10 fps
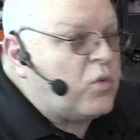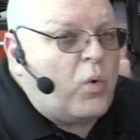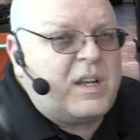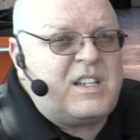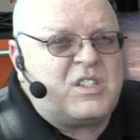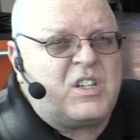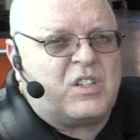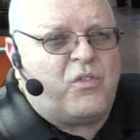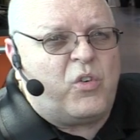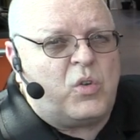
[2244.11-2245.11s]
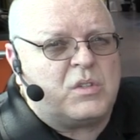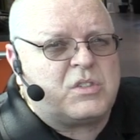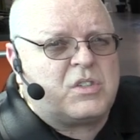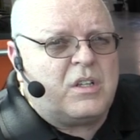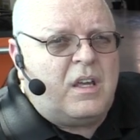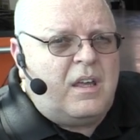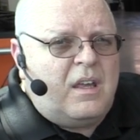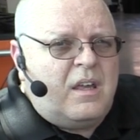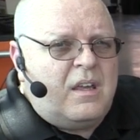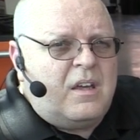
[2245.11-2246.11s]
26 volts
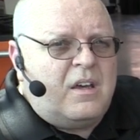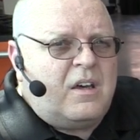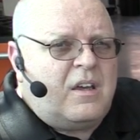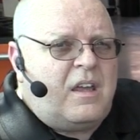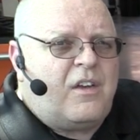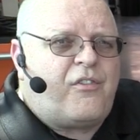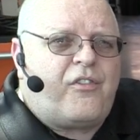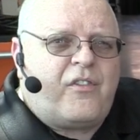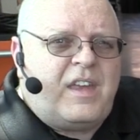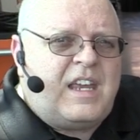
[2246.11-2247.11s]
if